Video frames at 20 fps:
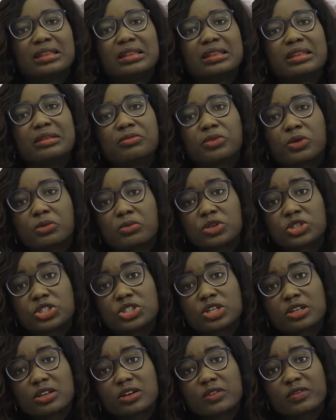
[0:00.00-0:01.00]
the
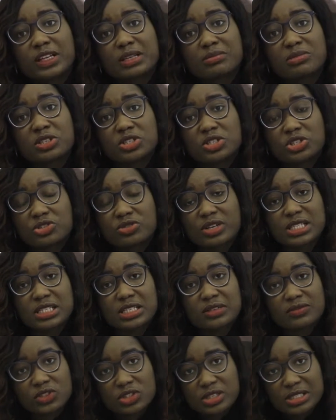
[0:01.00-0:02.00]
Promotion of
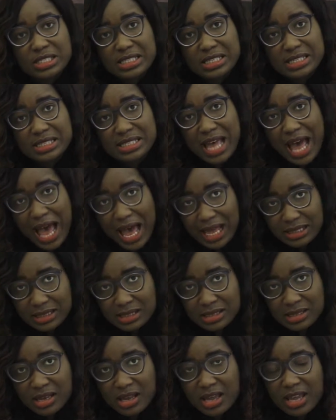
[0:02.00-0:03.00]
Administrative Justice
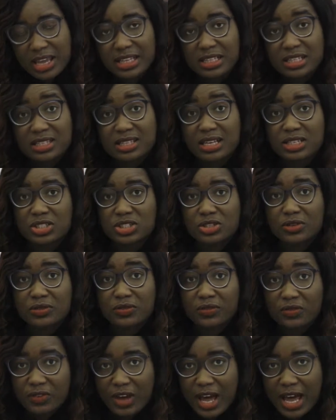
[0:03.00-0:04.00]
Act in Section
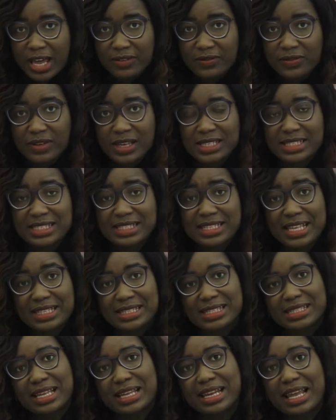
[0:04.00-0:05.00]
5
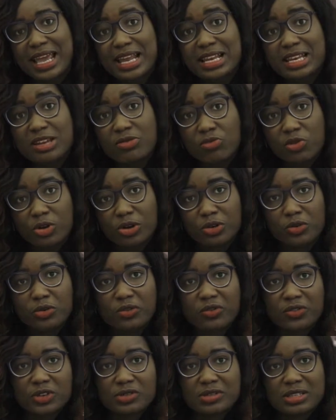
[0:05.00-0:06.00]
states that anyone who
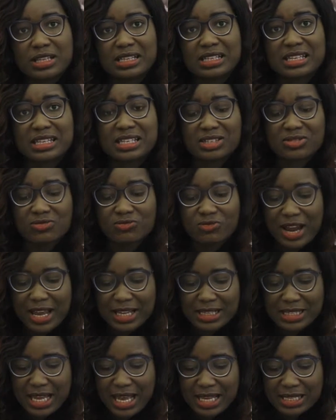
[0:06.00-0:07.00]
feels that his
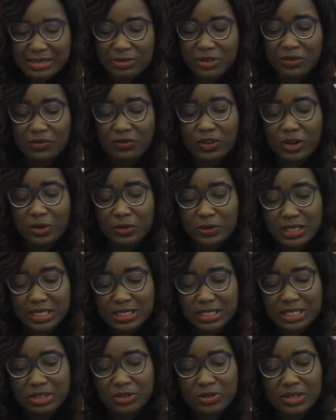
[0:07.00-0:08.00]
right has been
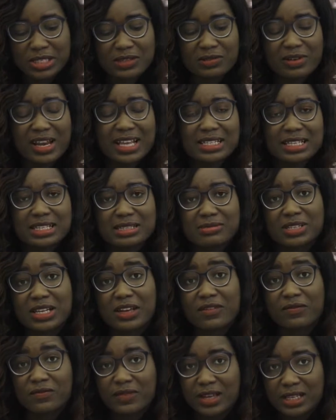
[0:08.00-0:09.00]
violated or his right has been
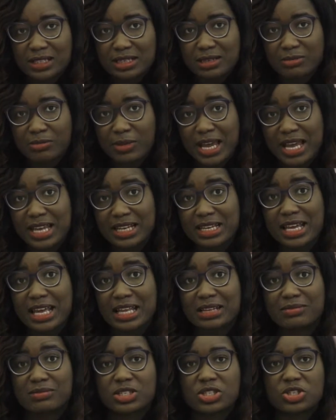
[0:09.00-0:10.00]
affected by any
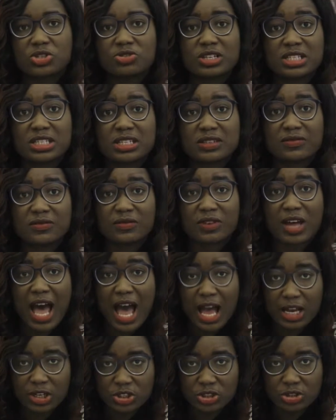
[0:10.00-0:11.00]
administrative
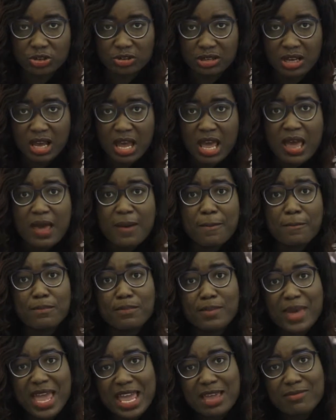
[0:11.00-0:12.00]
action
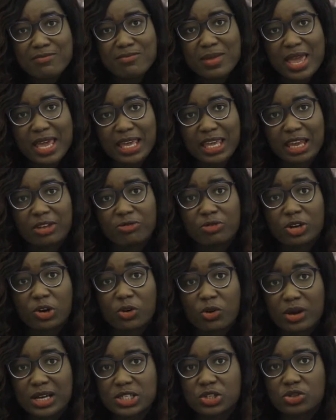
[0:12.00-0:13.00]
may make a
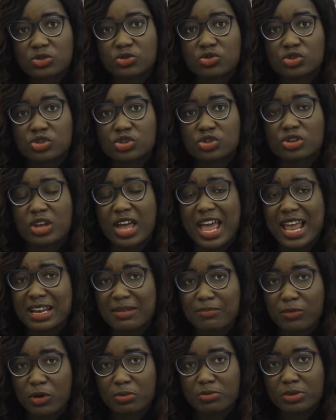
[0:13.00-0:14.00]
request to any
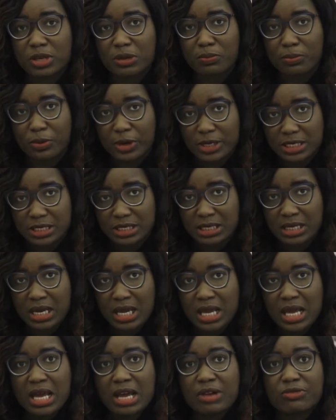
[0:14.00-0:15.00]
public body
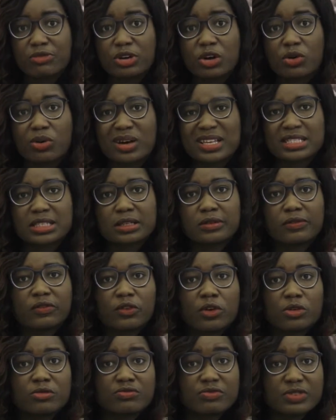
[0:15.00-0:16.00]
requesting
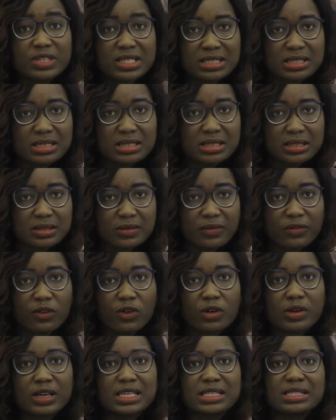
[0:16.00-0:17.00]
for reasons
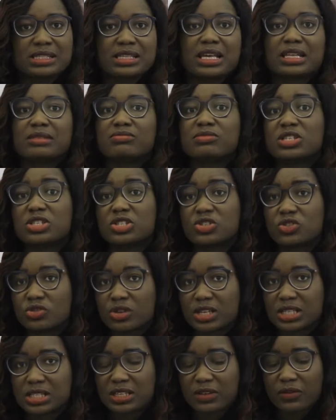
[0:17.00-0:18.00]
for its
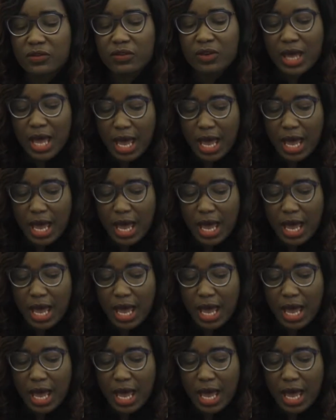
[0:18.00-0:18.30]
administrative